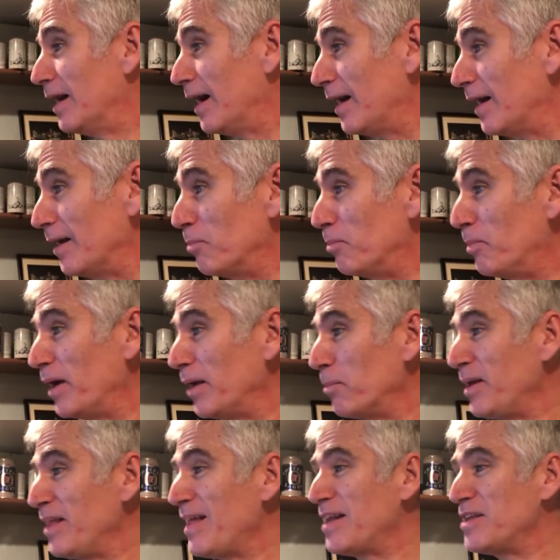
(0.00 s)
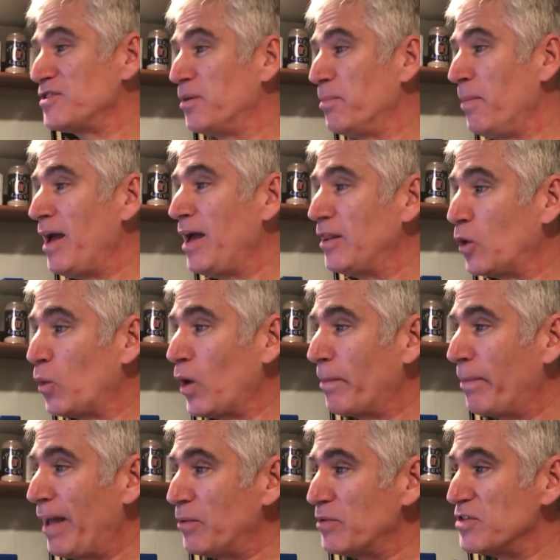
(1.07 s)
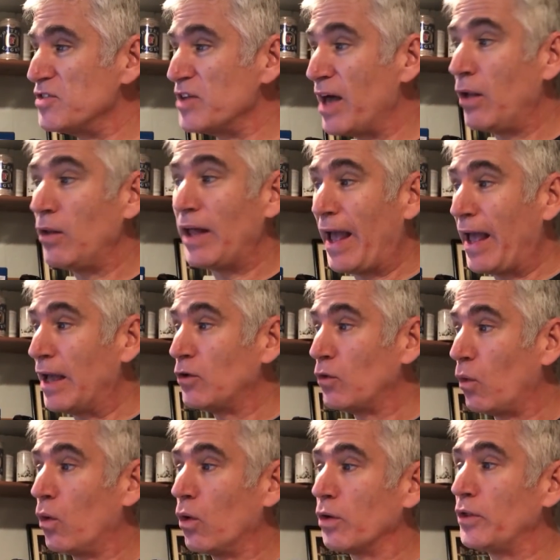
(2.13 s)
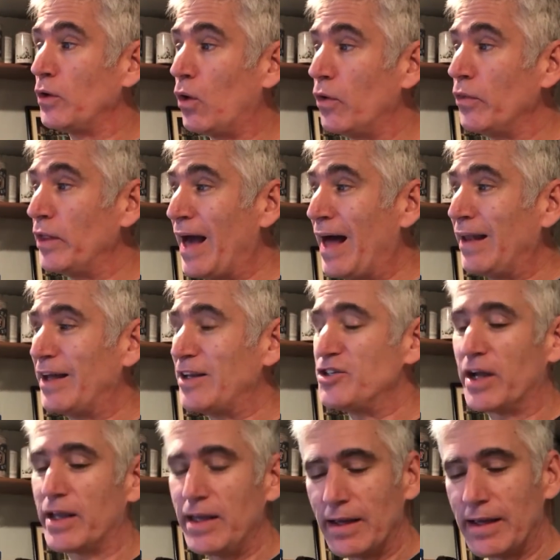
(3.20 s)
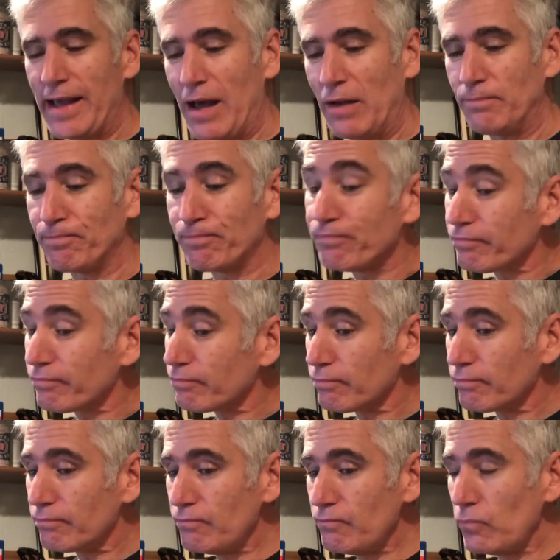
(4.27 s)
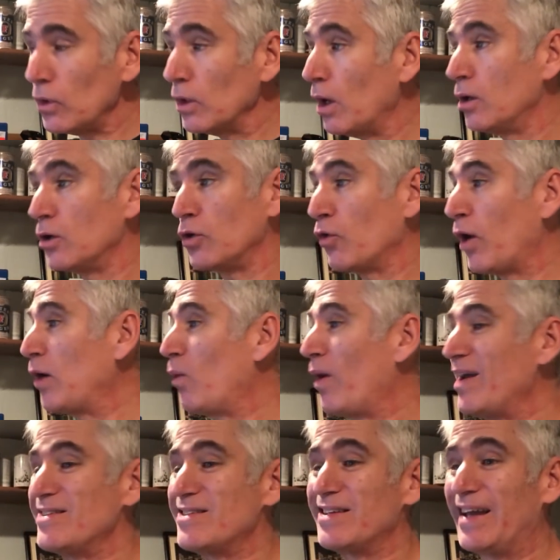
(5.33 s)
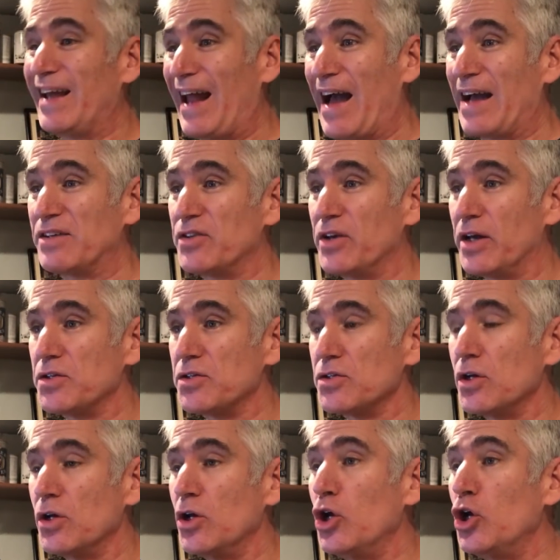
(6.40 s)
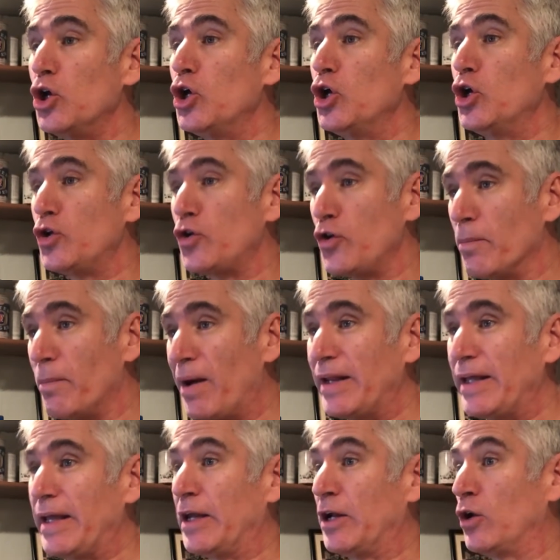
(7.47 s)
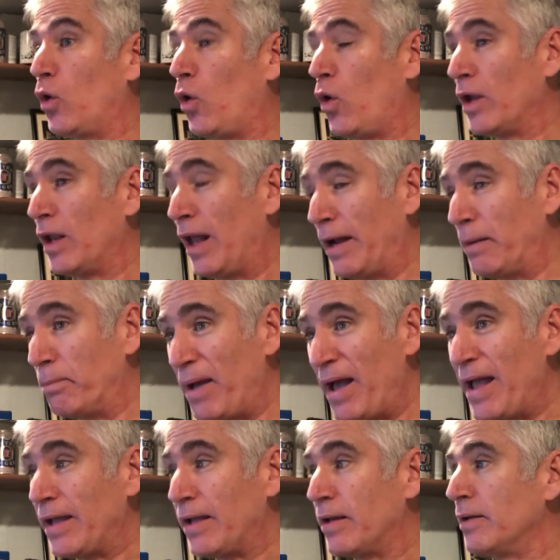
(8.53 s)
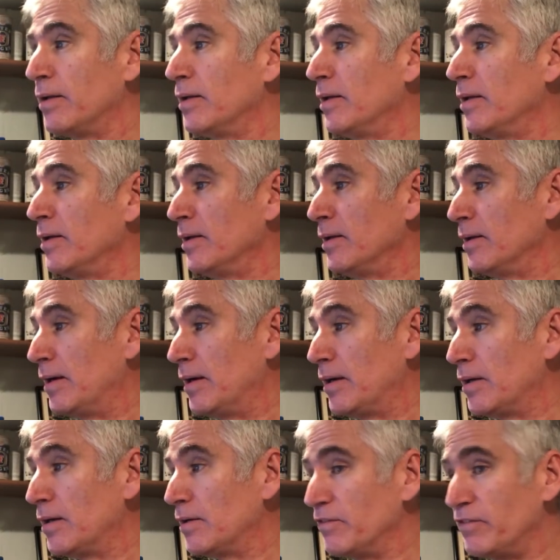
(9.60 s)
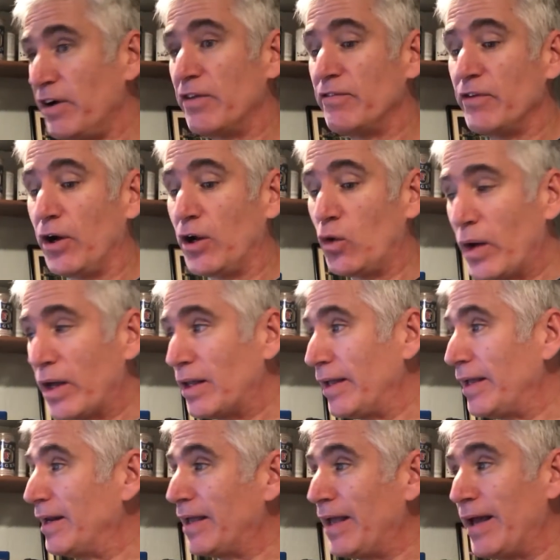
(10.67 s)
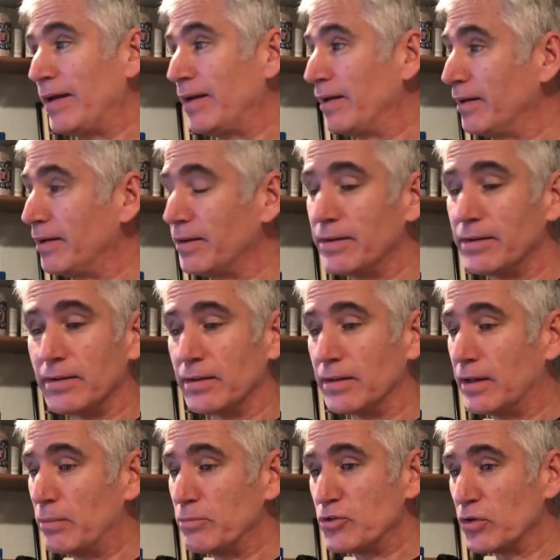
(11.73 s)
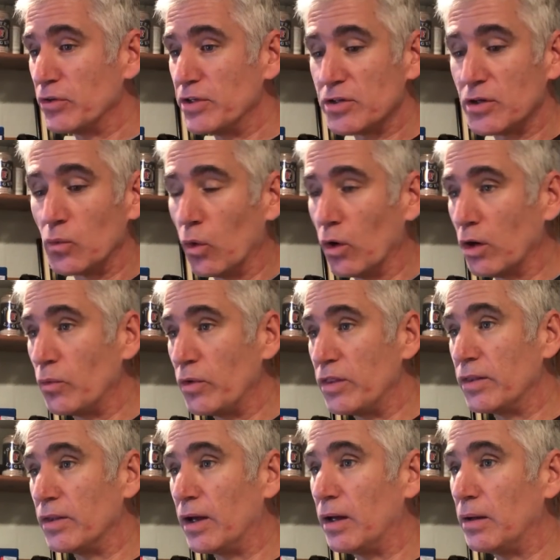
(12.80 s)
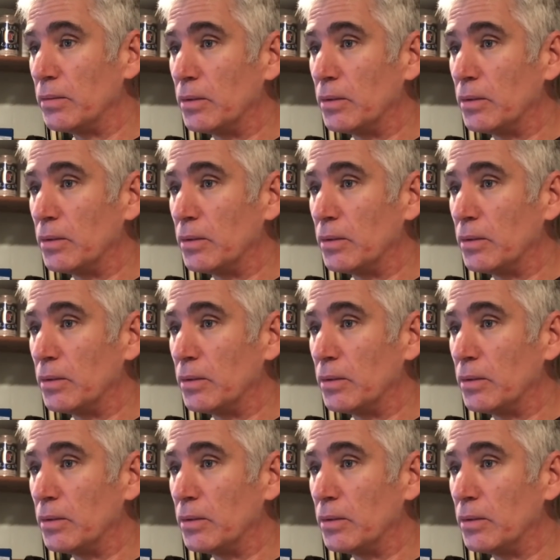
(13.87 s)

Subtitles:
But be that as it may, the Quick Pay with Zelle and or the Ally checking account, great ways to get access to your money in an online bank very, very quickly. And again, I'm sure this can work with